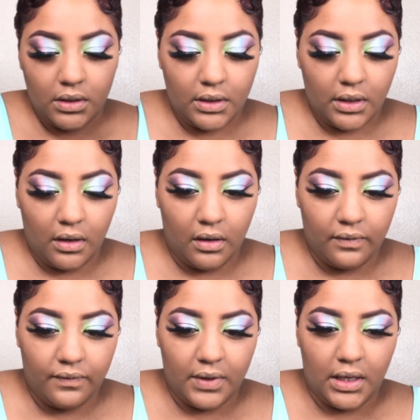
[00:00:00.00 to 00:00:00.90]
get
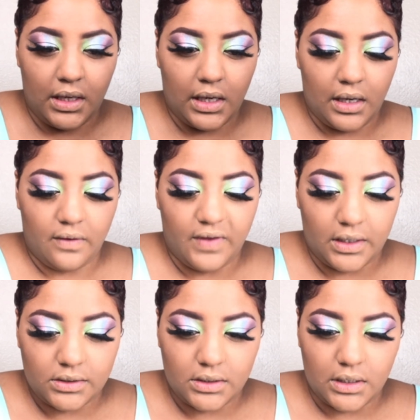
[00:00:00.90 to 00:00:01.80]
off any kind of
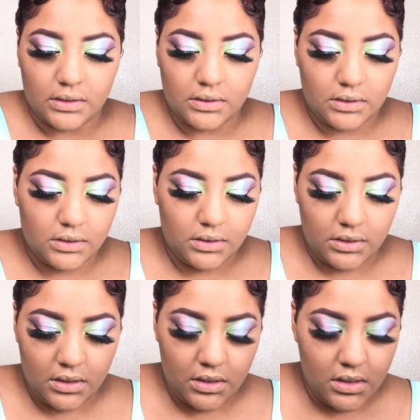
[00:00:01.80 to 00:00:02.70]
excess
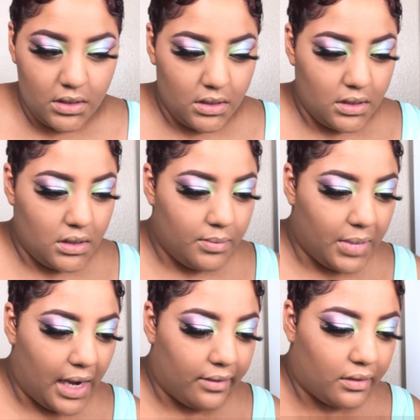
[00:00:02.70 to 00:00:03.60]

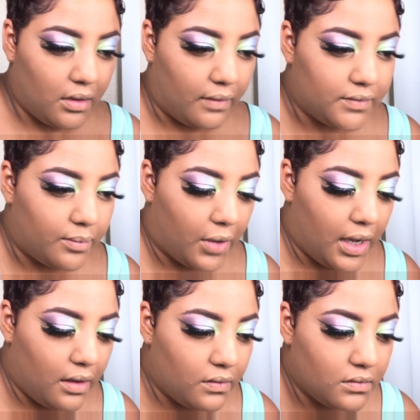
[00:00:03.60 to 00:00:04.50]
powder off the
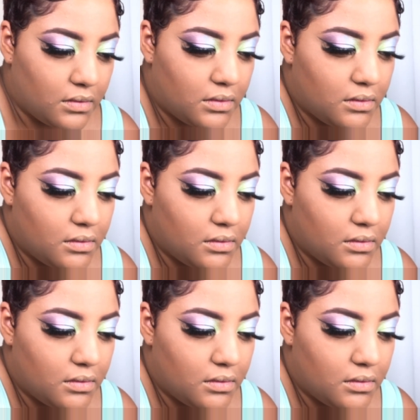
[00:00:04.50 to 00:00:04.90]
brows.